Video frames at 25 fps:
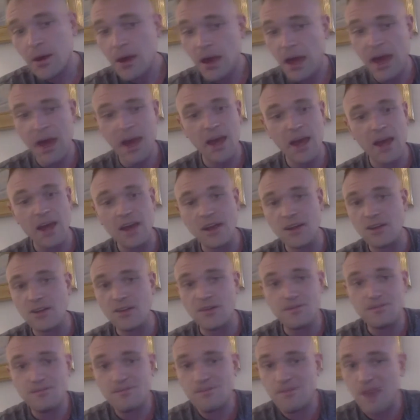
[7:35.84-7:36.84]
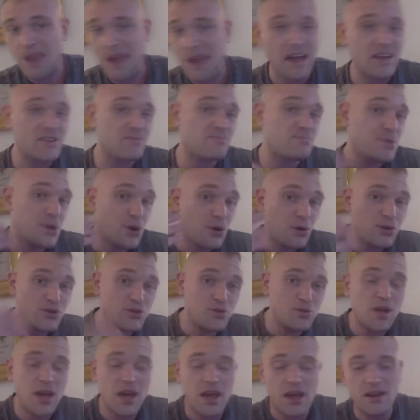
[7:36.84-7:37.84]
and as pure
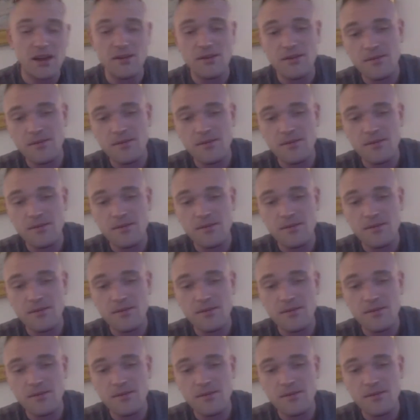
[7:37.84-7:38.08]
as you can.